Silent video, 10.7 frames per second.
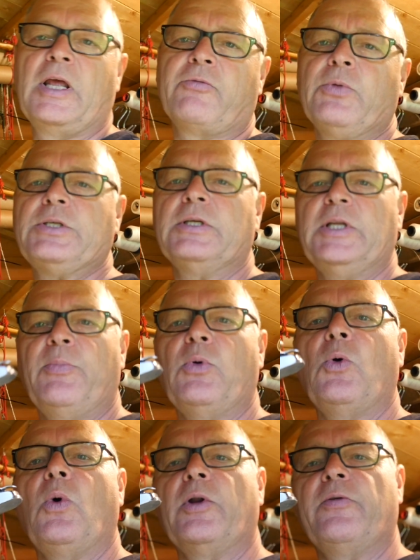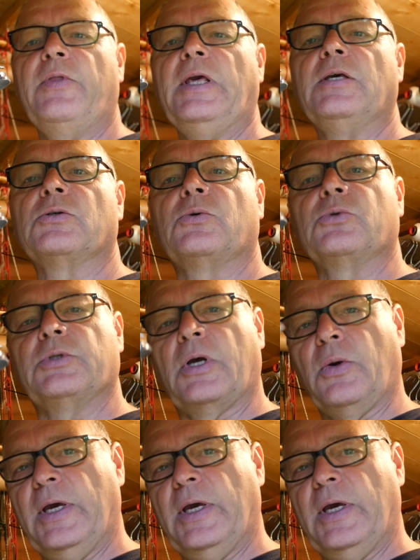Now I've recently bought one of these also.